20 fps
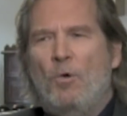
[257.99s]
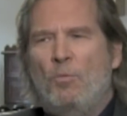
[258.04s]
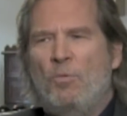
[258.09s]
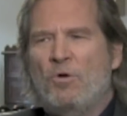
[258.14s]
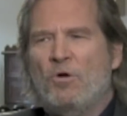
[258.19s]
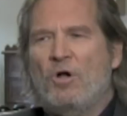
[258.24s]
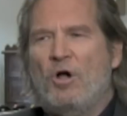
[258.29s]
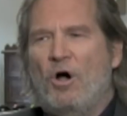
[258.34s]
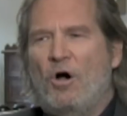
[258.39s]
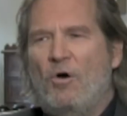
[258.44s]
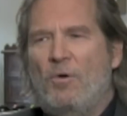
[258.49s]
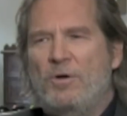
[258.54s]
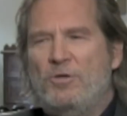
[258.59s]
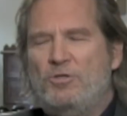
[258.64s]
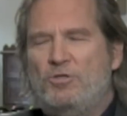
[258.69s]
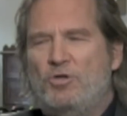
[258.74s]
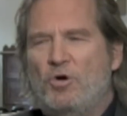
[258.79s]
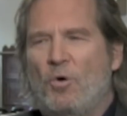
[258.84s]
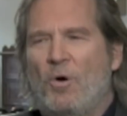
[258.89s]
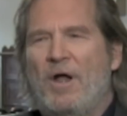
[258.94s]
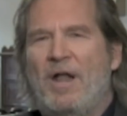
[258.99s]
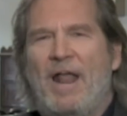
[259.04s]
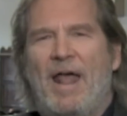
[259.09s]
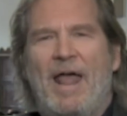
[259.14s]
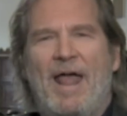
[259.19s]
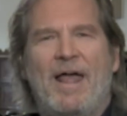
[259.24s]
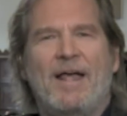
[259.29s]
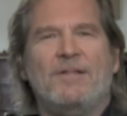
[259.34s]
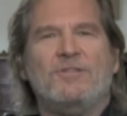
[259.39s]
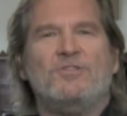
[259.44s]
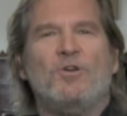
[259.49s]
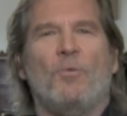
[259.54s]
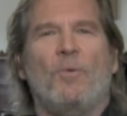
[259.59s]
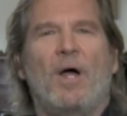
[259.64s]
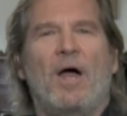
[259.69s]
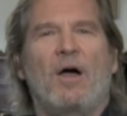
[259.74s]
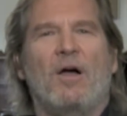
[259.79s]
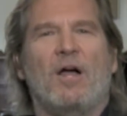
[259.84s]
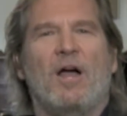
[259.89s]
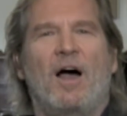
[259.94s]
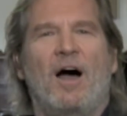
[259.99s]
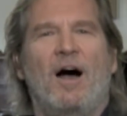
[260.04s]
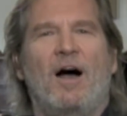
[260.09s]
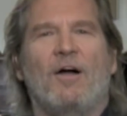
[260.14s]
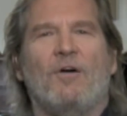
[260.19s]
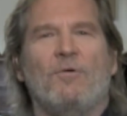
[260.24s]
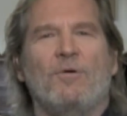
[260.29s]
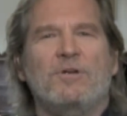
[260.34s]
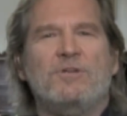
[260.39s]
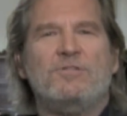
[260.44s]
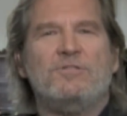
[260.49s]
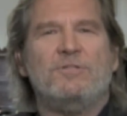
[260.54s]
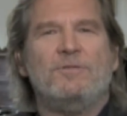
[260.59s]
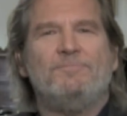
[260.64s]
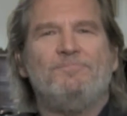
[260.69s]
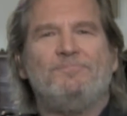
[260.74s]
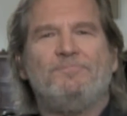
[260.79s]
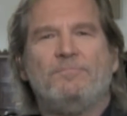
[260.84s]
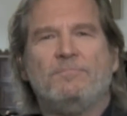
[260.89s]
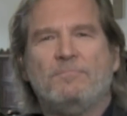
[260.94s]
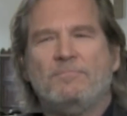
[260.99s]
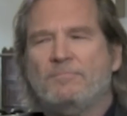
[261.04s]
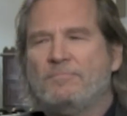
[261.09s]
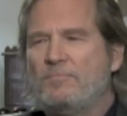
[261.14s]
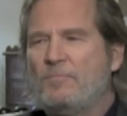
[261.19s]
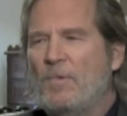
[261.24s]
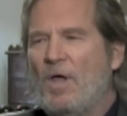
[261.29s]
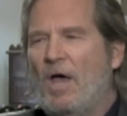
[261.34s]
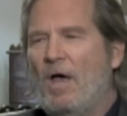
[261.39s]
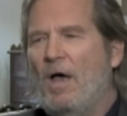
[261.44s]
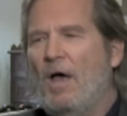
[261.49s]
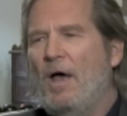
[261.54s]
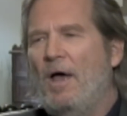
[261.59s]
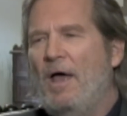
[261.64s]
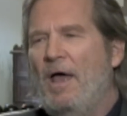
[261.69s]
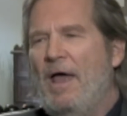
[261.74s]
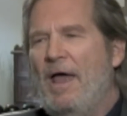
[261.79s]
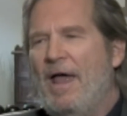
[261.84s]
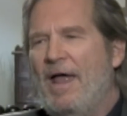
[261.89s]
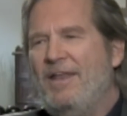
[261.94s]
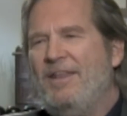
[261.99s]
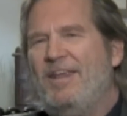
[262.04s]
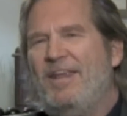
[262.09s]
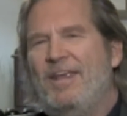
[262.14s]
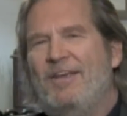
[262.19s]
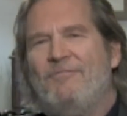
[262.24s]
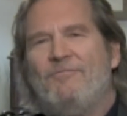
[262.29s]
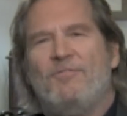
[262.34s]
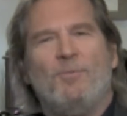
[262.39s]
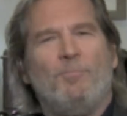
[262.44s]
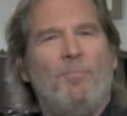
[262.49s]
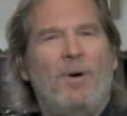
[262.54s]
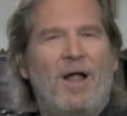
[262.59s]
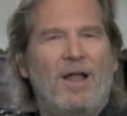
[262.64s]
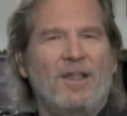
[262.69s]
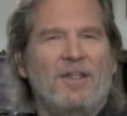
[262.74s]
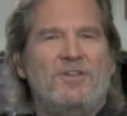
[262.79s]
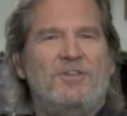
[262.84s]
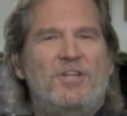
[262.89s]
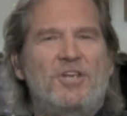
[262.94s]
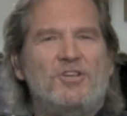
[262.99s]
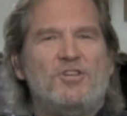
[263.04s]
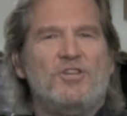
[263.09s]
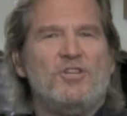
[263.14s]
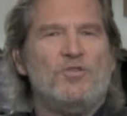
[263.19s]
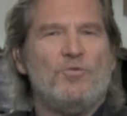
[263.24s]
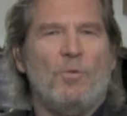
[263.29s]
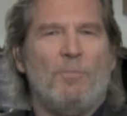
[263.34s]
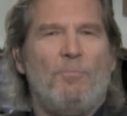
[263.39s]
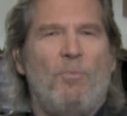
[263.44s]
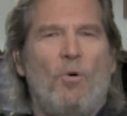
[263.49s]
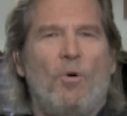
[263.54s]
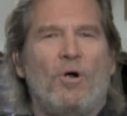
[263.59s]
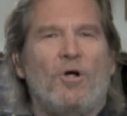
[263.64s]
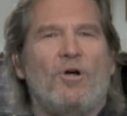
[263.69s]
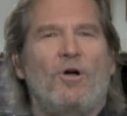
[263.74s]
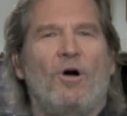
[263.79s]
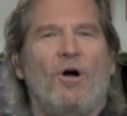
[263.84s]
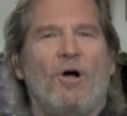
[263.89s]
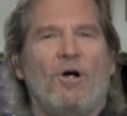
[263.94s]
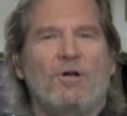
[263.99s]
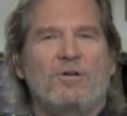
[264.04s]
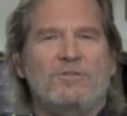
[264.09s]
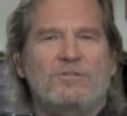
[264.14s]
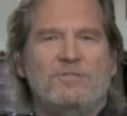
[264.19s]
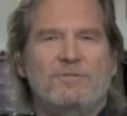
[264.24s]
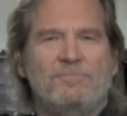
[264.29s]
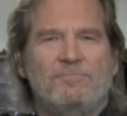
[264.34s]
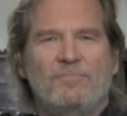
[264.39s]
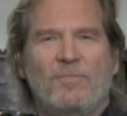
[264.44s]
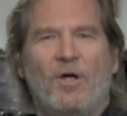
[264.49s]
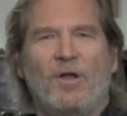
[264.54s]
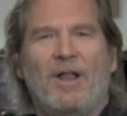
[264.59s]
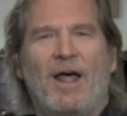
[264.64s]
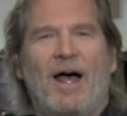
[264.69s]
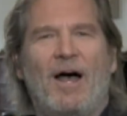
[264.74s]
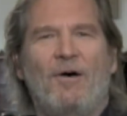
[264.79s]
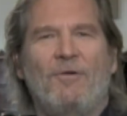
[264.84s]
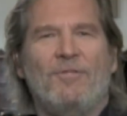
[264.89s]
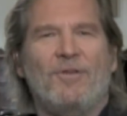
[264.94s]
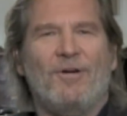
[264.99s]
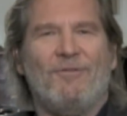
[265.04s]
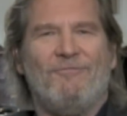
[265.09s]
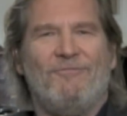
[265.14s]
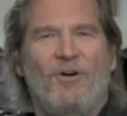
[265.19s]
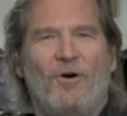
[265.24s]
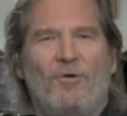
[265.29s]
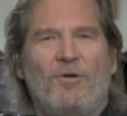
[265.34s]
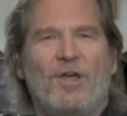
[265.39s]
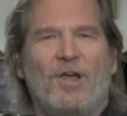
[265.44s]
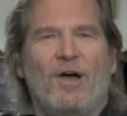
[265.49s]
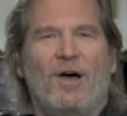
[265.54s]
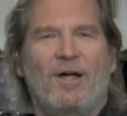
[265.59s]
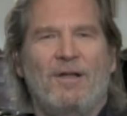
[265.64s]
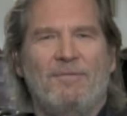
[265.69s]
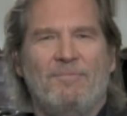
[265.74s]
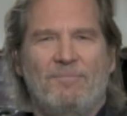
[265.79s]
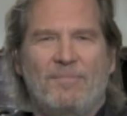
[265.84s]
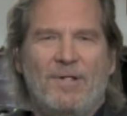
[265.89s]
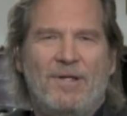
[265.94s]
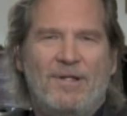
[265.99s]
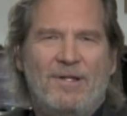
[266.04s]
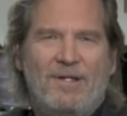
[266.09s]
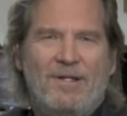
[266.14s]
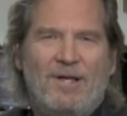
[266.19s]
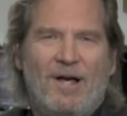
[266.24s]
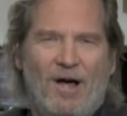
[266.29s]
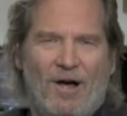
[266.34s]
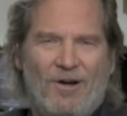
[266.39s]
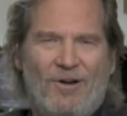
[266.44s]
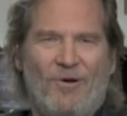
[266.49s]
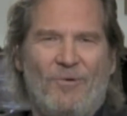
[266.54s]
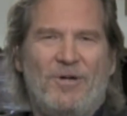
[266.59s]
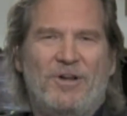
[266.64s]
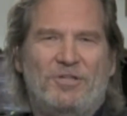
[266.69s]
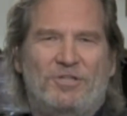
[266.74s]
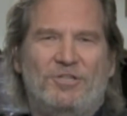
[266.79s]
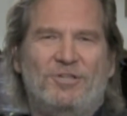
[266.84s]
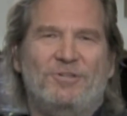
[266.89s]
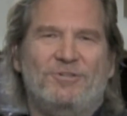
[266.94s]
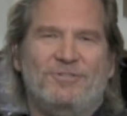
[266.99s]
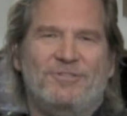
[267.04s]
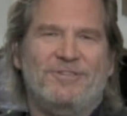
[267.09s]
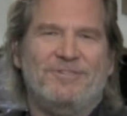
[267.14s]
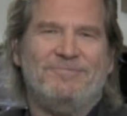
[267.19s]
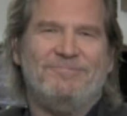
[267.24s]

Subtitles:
will go and join hands around Congress and give the politicians report cards on how they're voting on hunger issues.